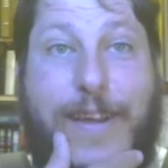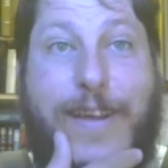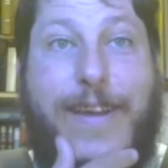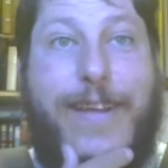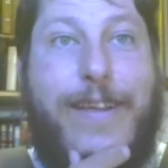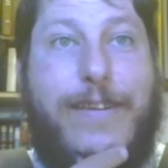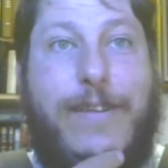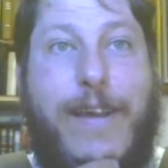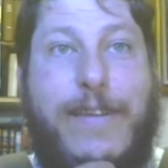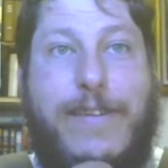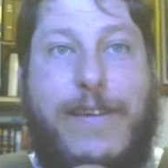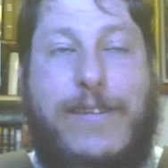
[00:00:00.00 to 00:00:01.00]
is
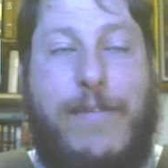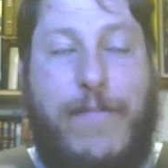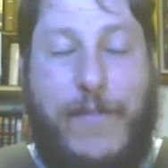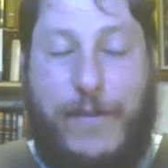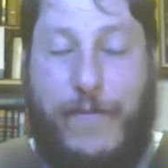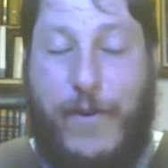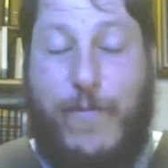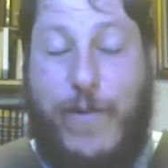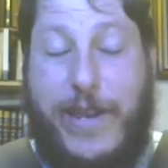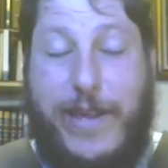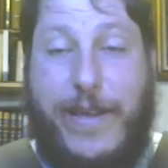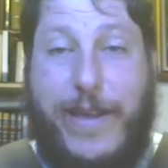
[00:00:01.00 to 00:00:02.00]
it's, it's some of it's very
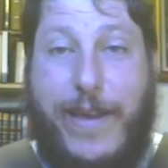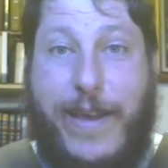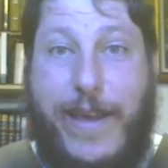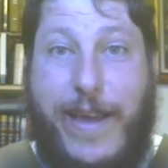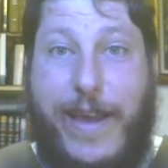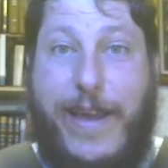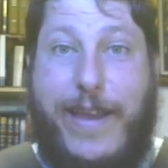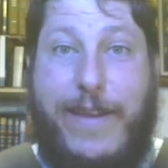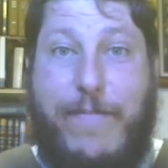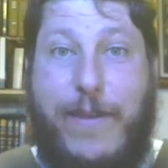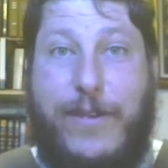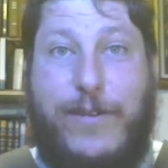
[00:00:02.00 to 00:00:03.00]
witty,
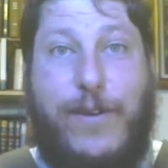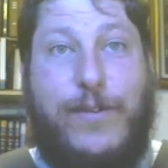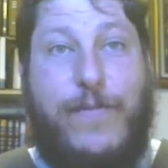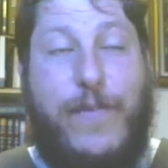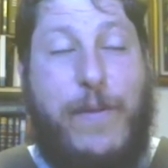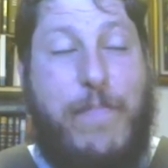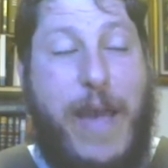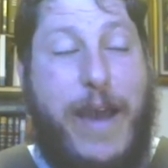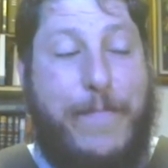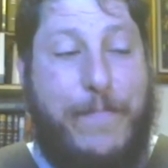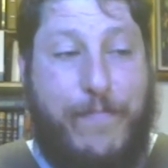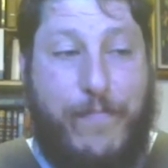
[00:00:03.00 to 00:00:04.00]
and but it's also very
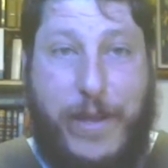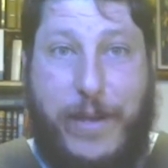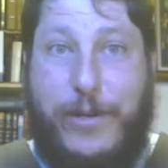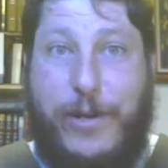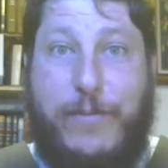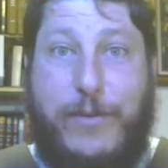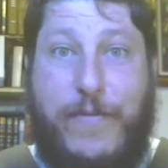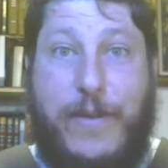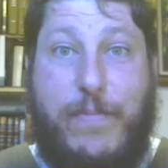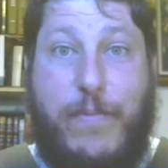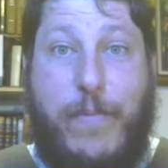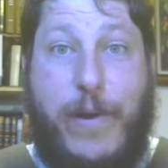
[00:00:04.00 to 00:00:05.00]
bad in terms of
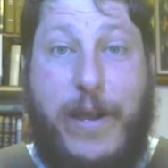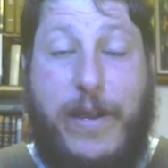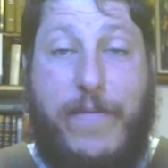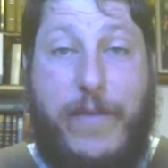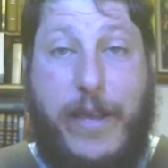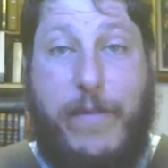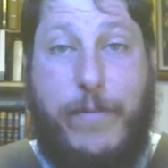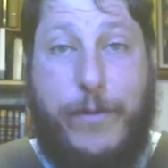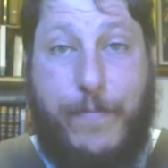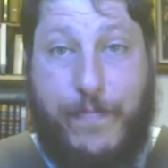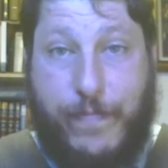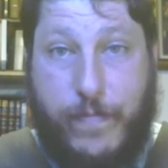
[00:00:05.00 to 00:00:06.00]
its propriety of
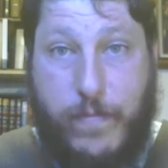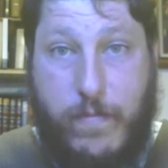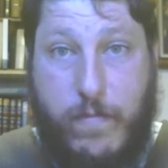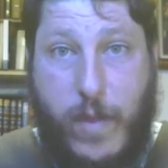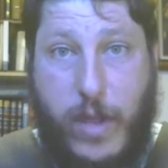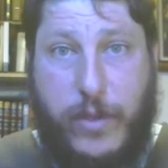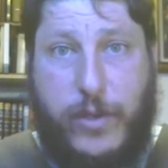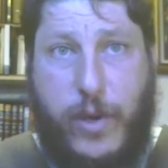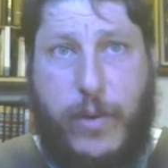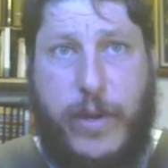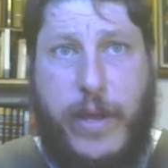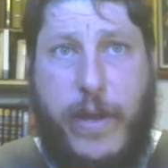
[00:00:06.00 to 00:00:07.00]
language.
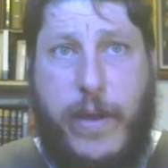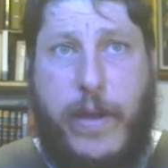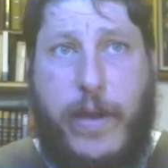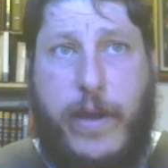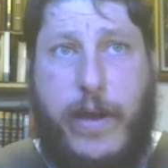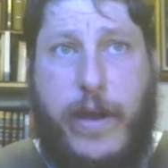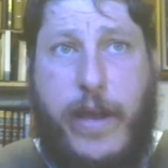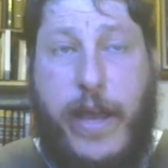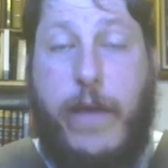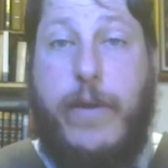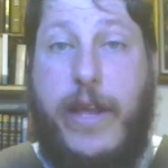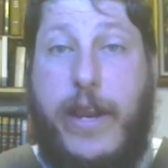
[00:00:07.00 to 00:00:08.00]
So, uh,
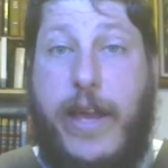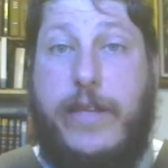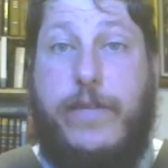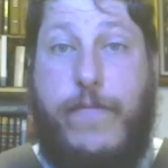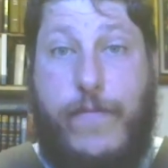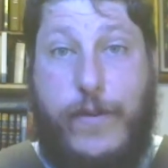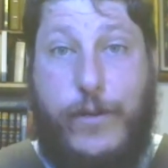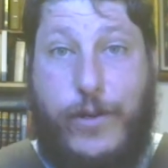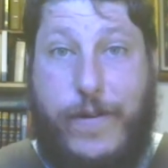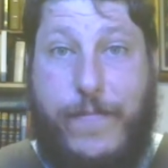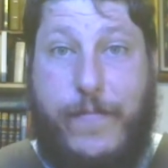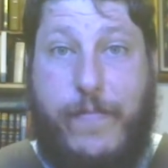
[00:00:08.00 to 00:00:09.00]
Henry had asked
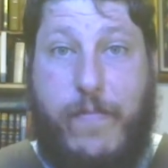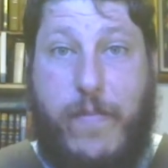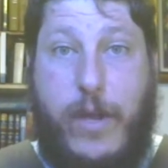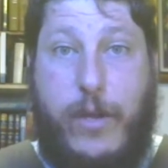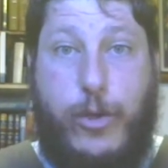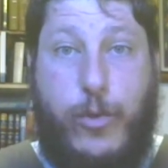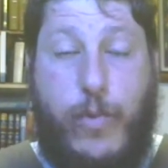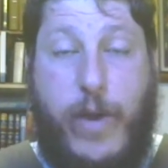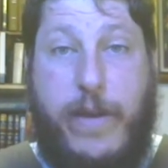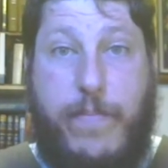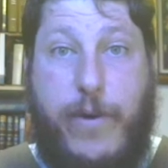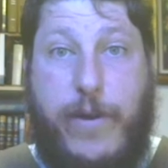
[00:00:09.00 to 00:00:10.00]
Fisher to
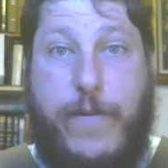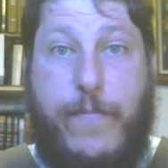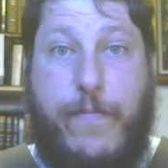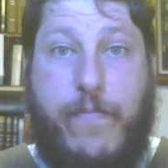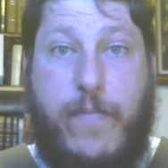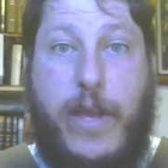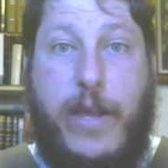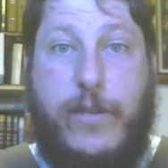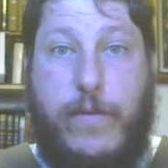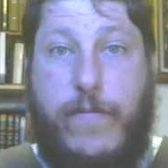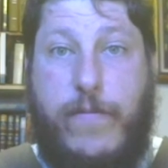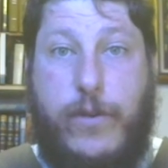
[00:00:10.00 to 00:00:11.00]
write a book, and
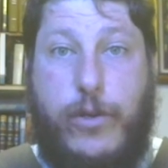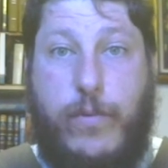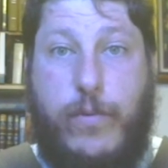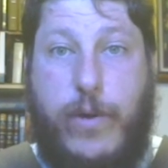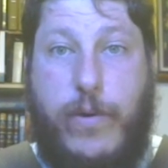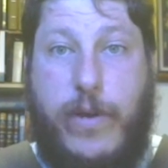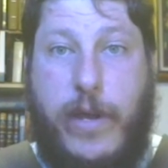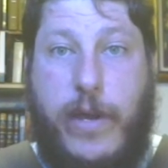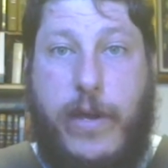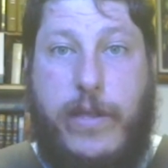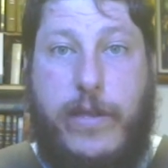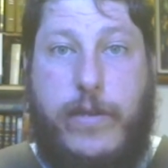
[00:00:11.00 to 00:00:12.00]
so Fisher wrote
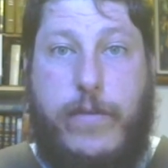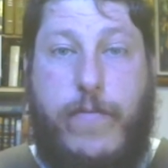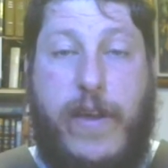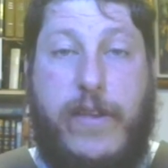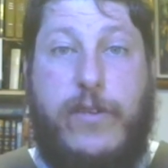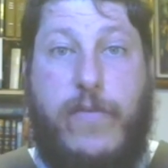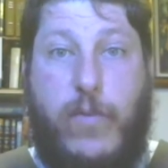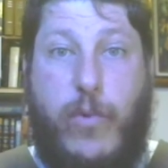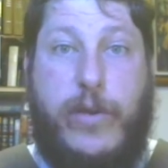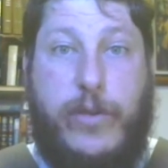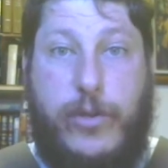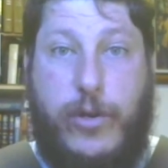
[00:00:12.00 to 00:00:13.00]
the defense of the
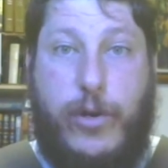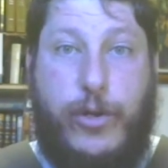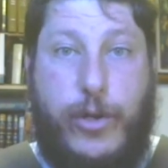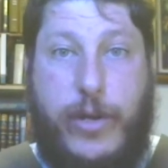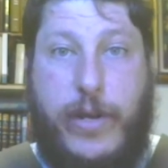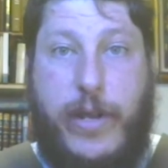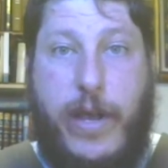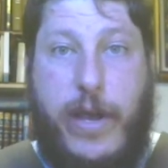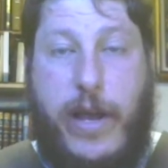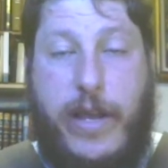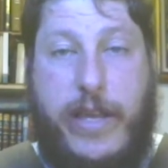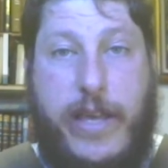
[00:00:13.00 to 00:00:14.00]
royal assertion
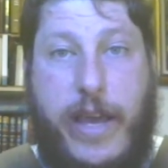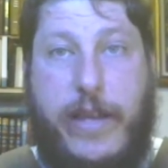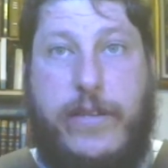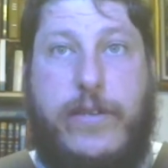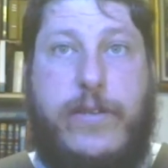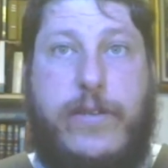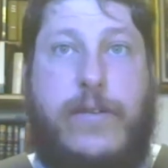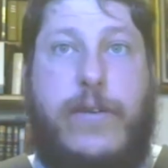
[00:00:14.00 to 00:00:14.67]
against